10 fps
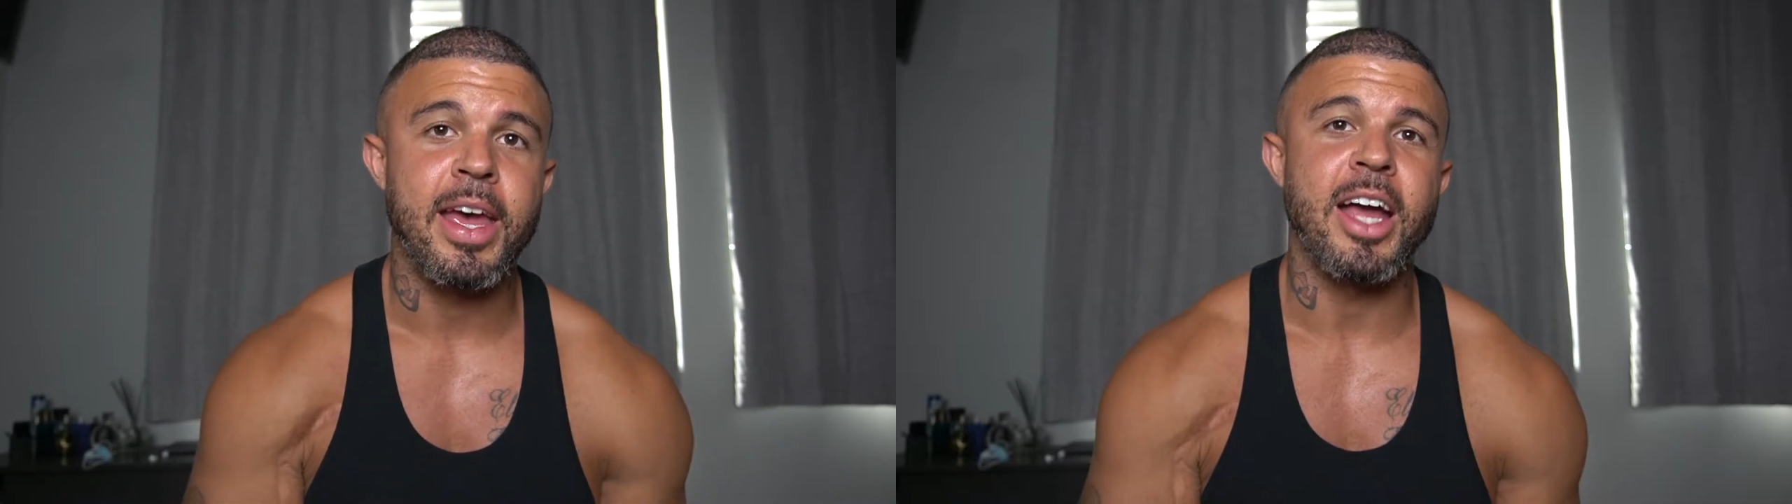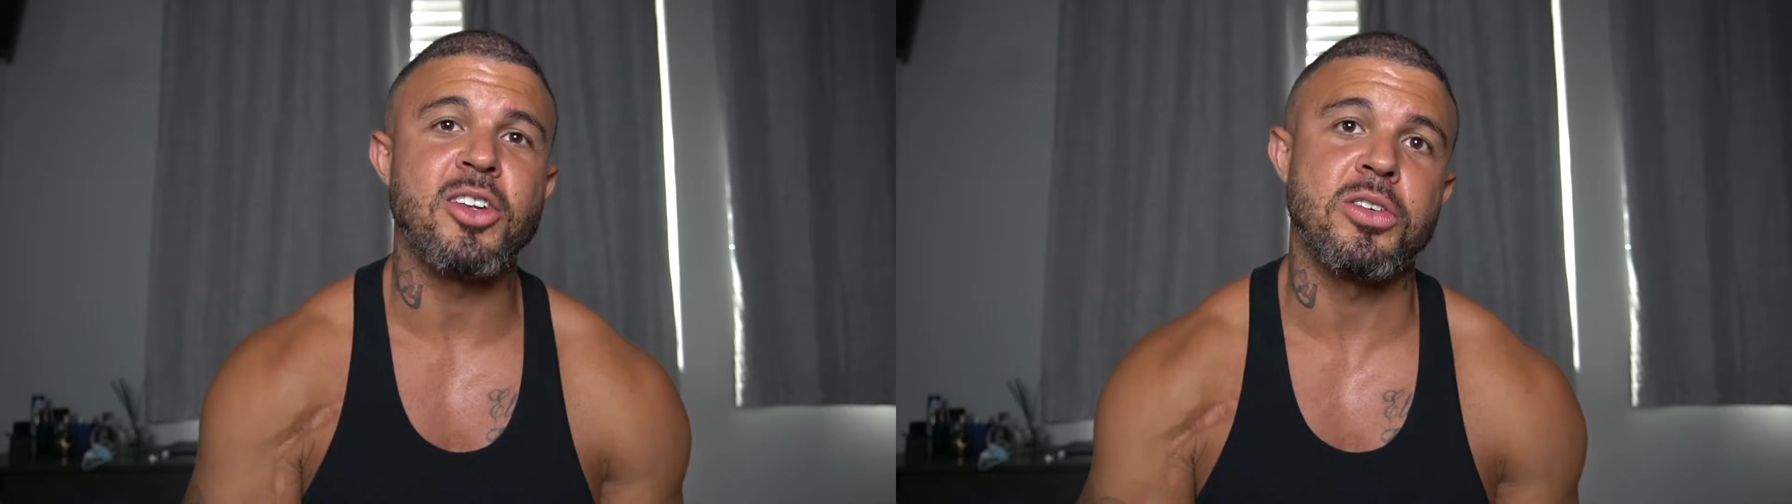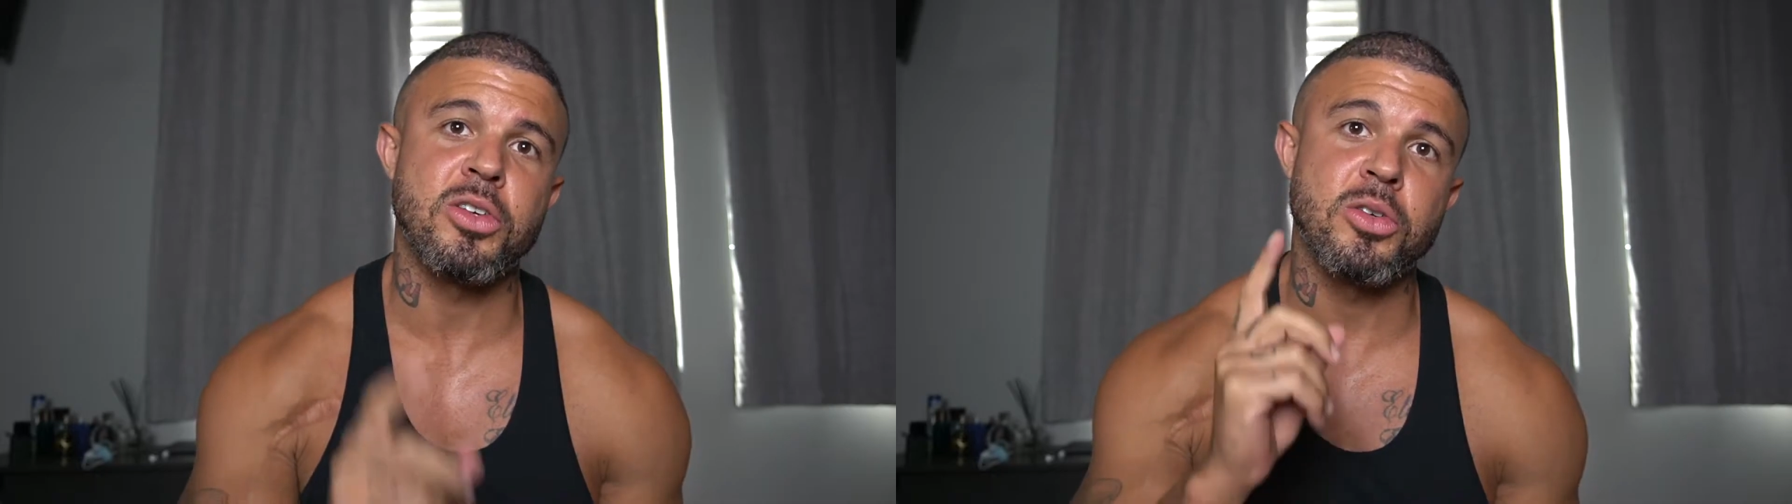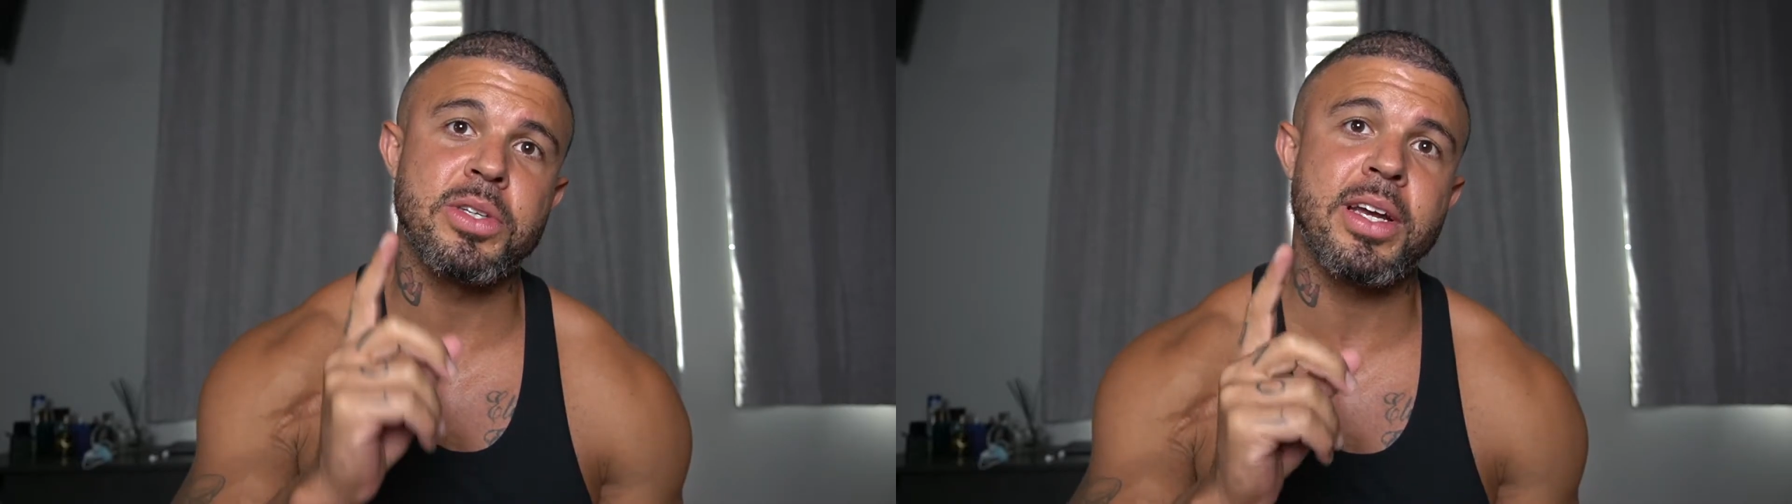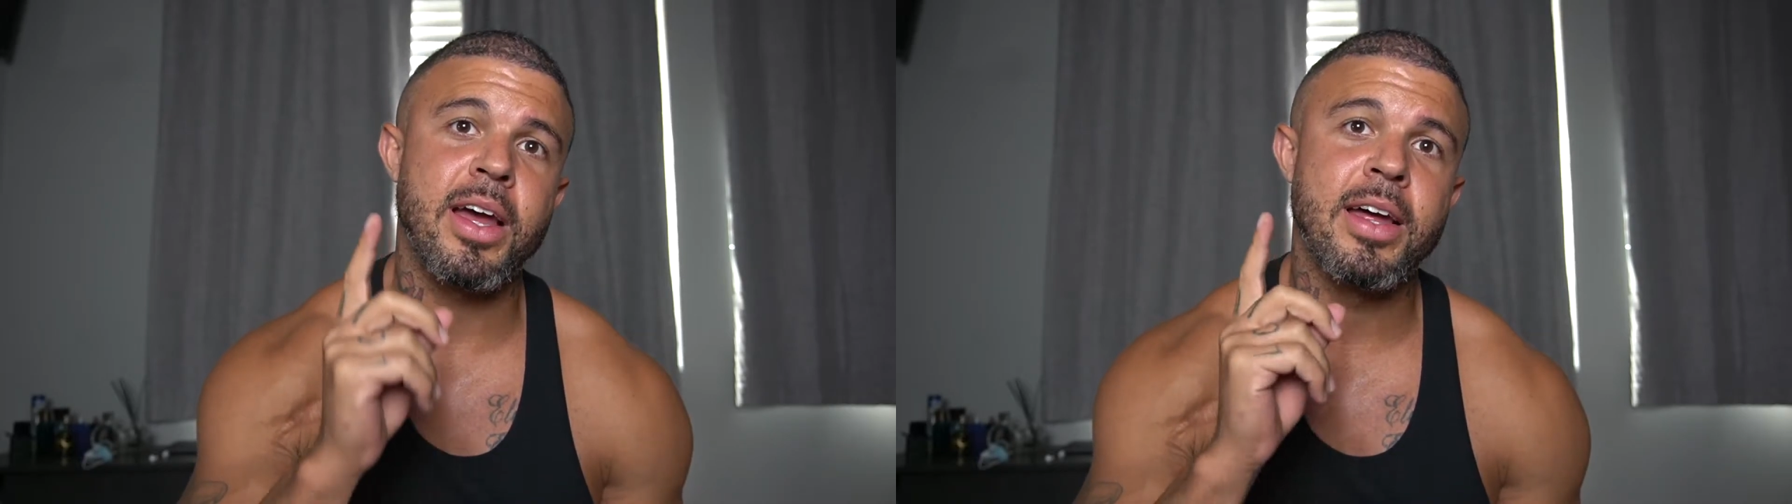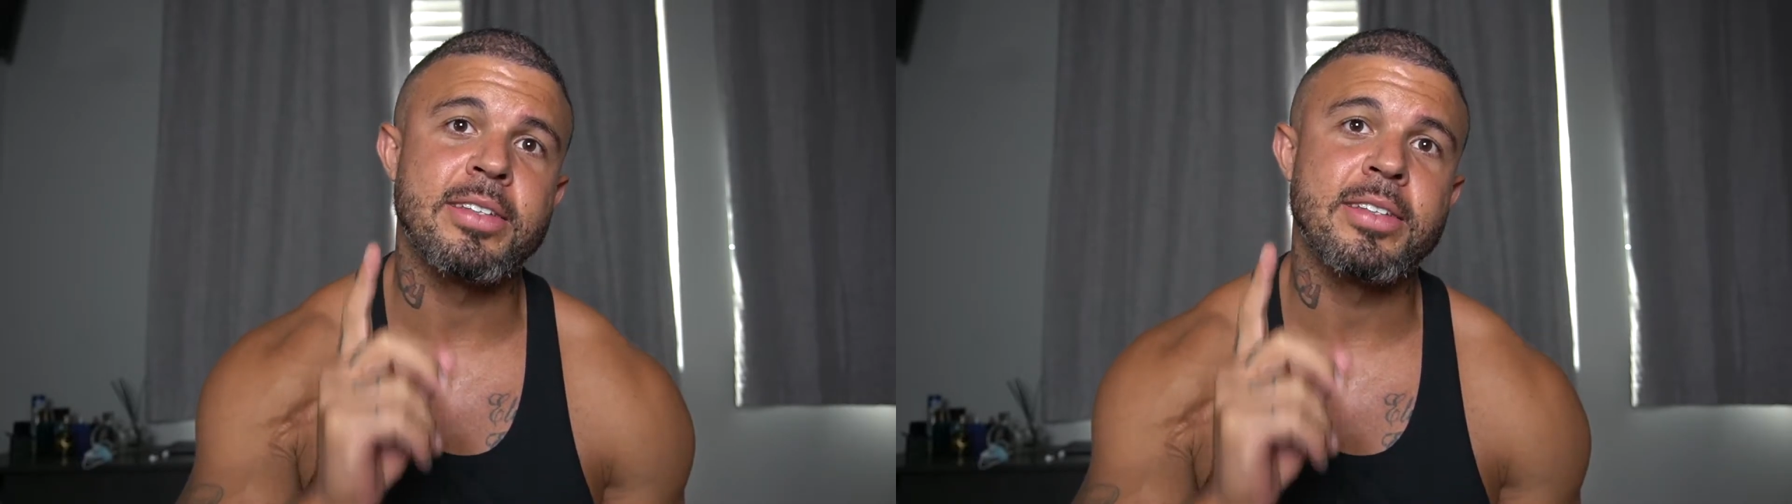and you're using